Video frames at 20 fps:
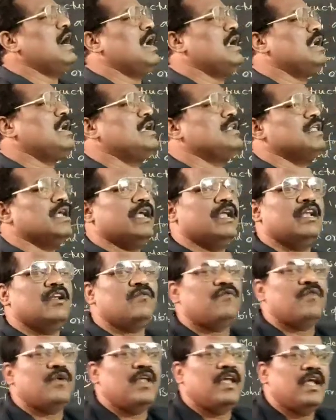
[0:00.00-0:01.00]
under the
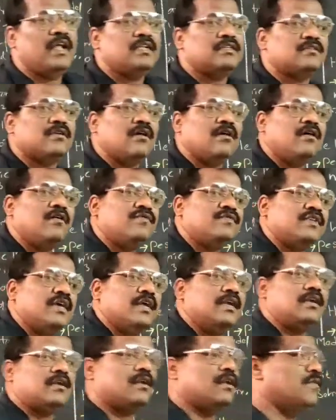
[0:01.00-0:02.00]
influence of
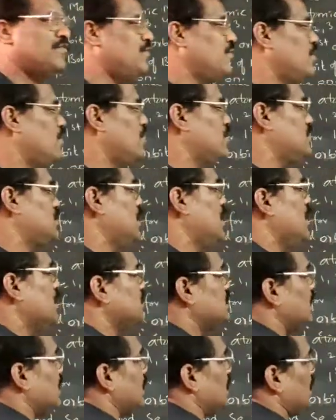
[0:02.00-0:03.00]
central force.
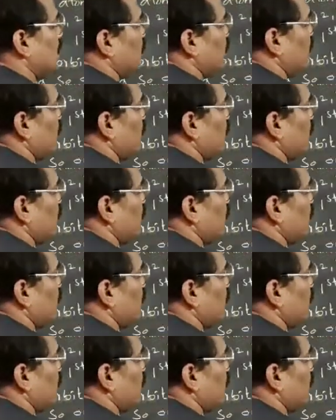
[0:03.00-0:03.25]
Central